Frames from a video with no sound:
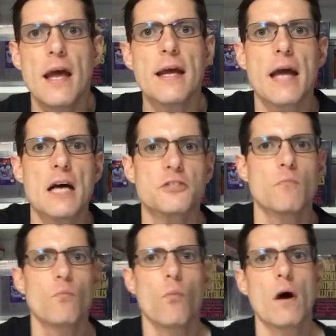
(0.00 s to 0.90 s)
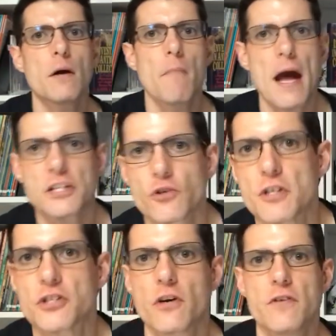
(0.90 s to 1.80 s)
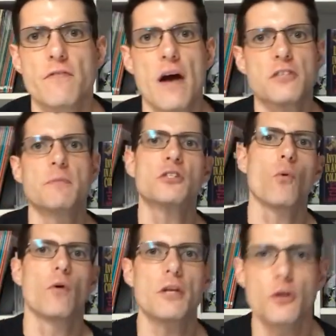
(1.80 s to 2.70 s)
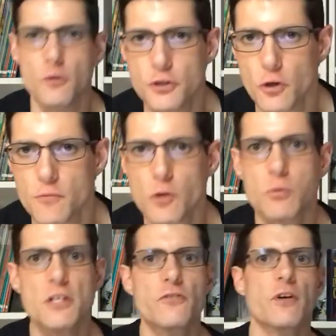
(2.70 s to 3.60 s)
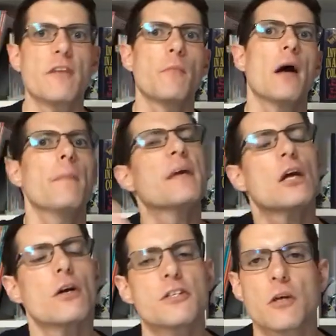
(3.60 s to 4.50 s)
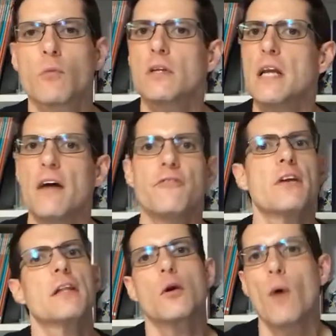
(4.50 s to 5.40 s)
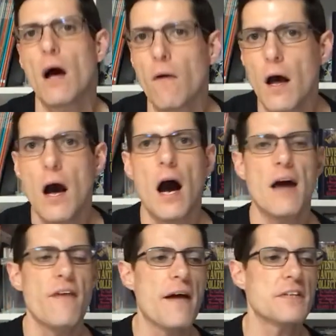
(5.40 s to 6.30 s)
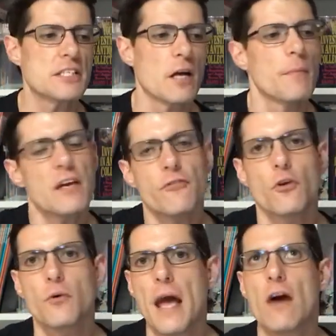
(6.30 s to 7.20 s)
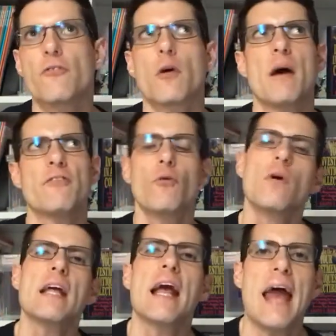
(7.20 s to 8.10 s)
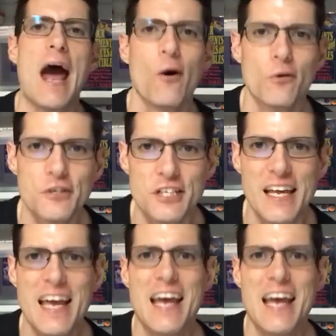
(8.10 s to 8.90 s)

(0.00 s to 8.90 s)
Hey guys, welcome back to Reserved Investments on YouTube. So please forgive my appearance, I'm really not feeling well. I've had the stomach flu now for about 48 hours,